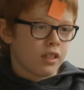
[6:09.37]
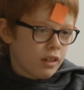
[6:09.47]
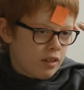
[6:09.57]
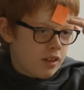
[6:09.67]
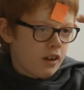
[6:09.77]

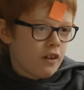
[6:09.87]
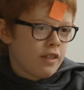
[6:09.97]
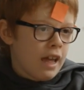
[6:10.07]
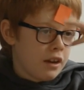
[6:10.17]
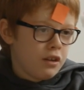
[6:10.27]
the
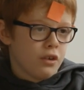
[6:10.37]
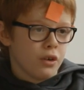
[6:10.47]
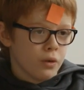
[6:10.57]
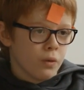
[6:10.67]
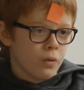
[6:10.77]
stickers had to
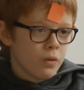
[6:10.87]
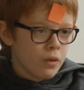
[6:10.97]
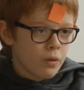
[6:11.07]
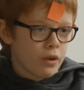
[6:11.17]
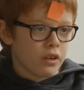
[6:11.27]
do
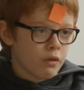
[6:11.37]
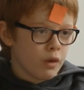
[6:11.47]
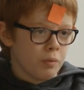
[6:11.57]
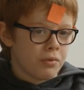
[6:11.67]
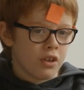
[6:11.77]
with the
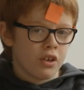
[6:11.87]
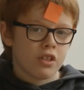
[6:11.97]
groups.